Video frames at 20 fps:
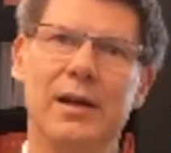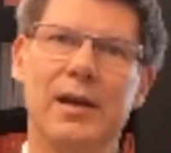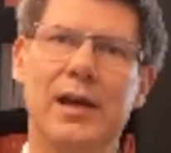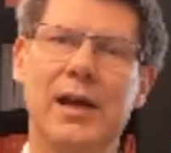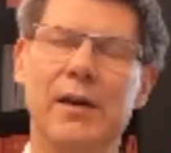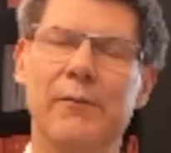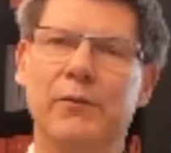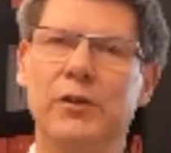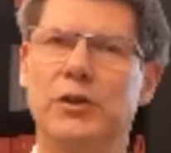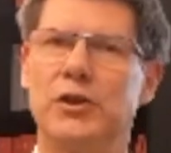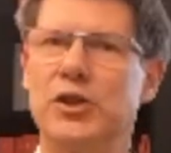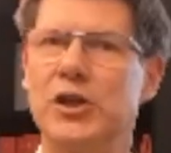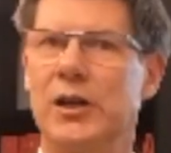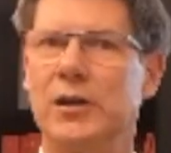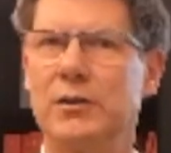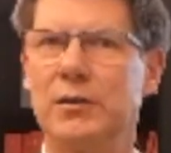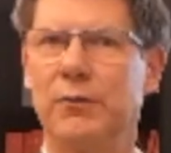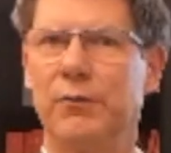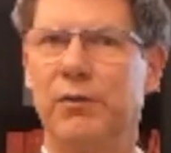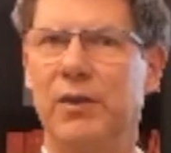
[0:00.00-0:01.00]
If the
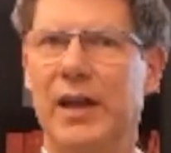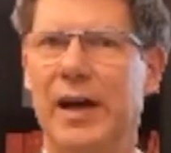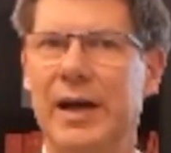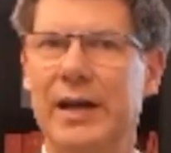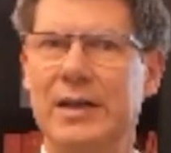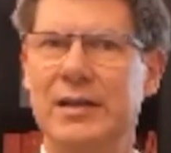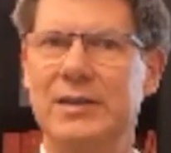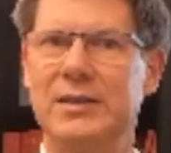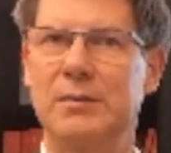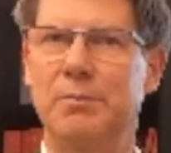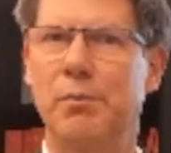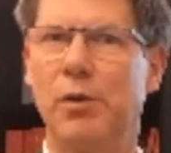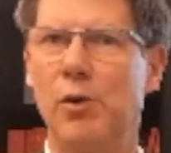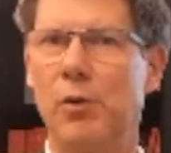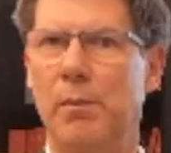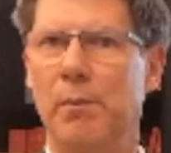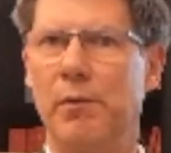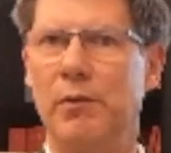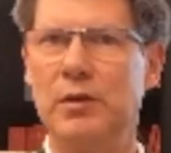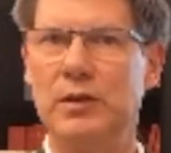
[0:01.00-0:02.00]
charter flight's
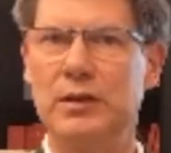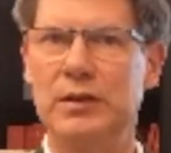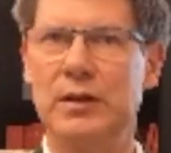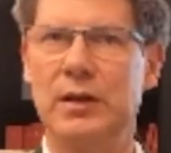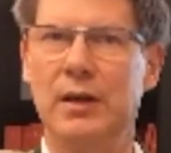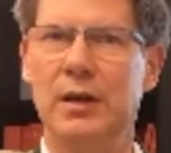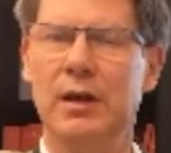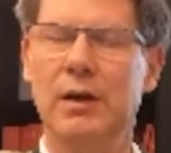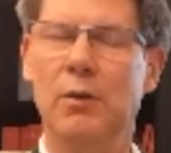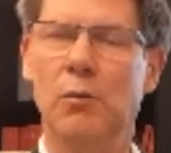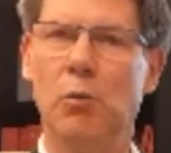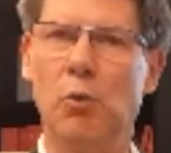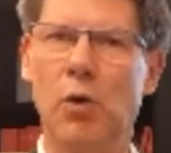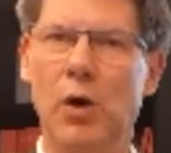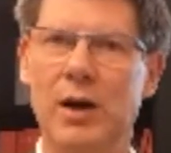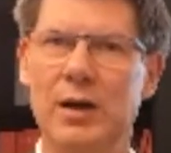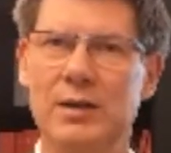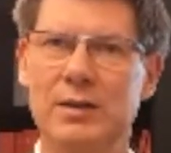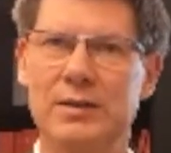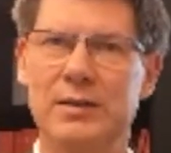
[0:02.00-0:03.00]
purpose
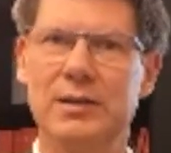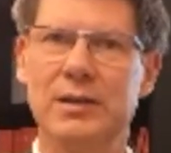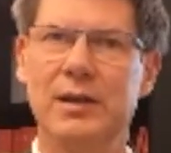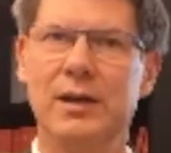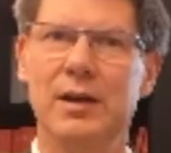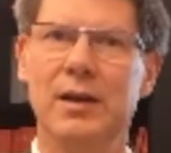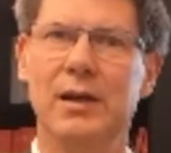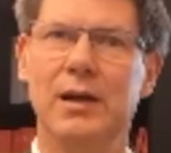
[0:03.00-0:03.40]
was